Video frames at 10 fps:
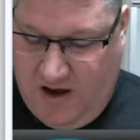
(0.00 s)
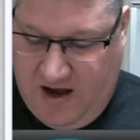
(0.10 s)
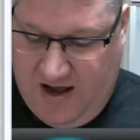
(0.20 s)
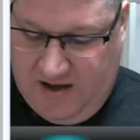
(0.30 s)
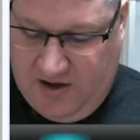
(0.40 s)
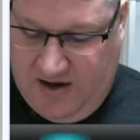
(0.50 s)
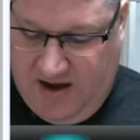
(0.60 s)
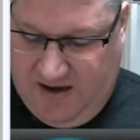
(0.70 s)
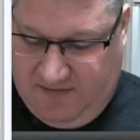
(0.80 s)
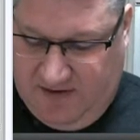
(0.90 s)
I could
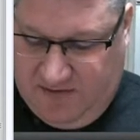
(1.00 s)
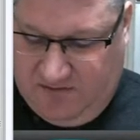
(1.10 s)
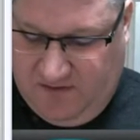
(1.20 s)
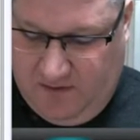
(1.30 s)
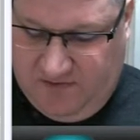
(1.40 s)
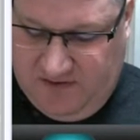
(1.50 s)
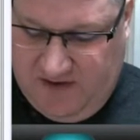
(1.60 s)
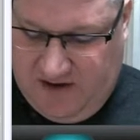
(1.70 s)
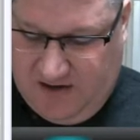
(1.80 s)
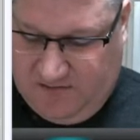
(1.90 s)
have either something
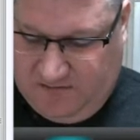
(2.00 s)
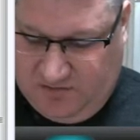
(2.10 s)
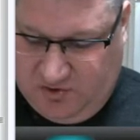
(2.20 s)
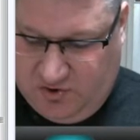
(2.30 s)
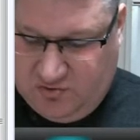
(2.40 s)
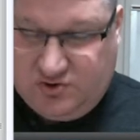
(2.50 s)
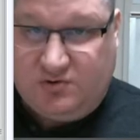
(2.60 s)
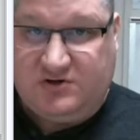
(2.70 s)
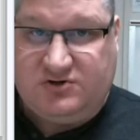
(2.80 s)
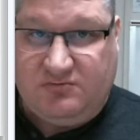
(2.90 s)
that is too
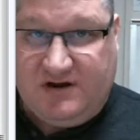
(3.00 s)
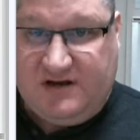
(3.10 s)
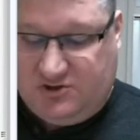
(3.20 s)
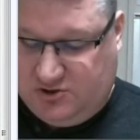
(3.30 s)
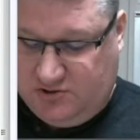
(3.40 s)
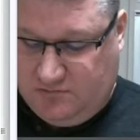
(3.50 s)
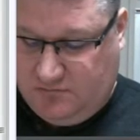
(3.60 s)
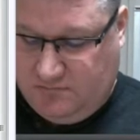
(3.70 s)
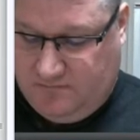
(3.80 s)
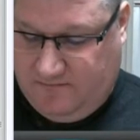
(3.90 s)
short to reach,
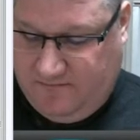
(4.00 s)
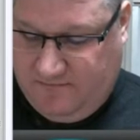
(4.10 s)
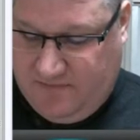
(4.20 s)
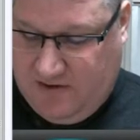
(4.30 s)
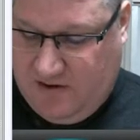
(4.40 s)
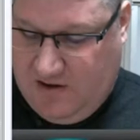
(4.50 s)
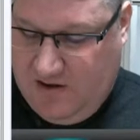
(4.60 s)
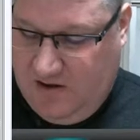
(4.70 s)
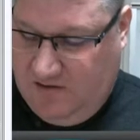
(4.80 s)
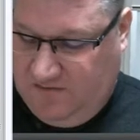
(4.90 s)

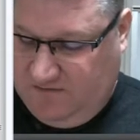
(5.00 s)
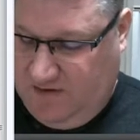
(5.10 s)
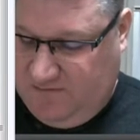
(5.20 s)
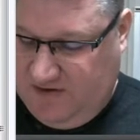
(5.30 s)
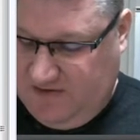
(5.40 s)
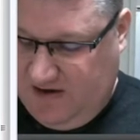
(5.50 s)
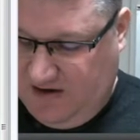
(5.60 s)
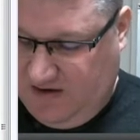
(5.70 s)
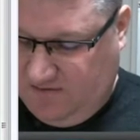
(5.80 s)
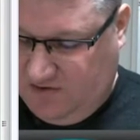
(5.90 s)
something that
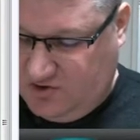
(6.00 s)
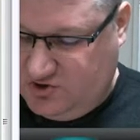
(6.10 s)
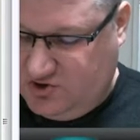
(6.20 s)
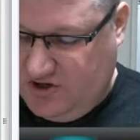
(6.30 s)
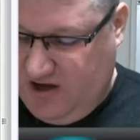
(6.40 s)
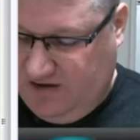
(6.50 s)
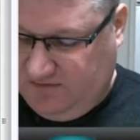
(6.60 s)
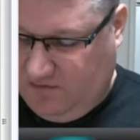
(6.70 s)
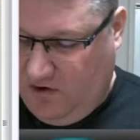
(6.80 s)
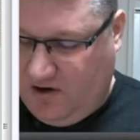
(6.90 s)
is
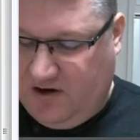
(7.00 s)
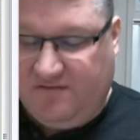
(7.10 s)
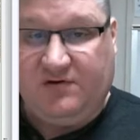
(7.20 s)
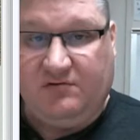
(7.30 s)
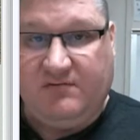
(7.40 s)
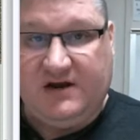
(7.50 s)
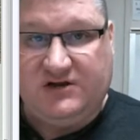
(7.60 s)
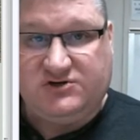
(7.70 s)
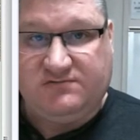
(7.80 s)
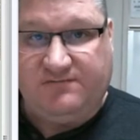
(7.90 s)
just long enough to
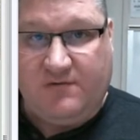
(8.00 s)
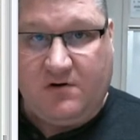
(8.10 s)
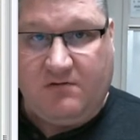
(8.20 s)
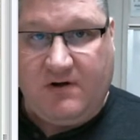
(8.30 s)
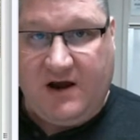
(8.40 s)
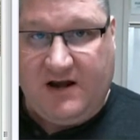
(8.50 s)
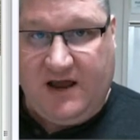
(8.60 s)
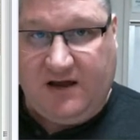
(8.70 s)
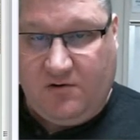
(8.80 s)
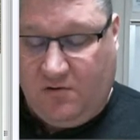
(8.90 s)
reach for a right
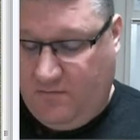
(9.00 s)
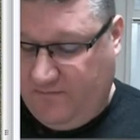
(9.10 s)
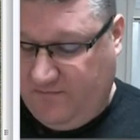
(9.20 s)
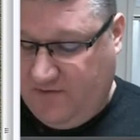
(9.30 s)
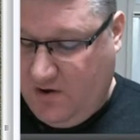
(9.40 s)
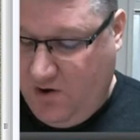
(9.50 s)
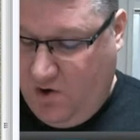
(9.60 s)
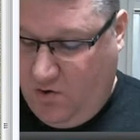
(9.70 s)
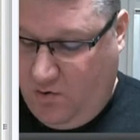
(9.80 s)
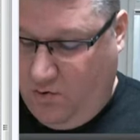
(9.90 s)
angle,
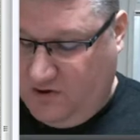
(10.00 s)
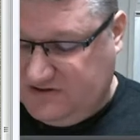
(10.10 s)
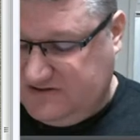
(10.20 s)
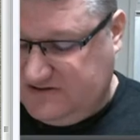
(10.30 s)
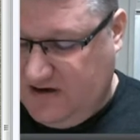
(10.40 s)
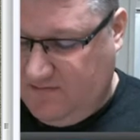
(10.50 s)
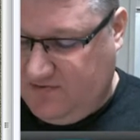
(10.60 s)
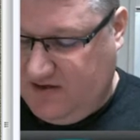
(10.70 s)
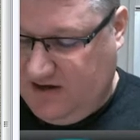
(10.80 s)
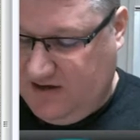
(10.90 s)
or
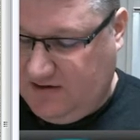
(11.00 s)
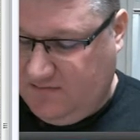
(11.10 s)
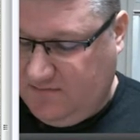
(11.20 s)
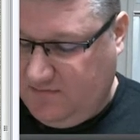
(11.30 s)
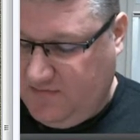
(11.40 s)
something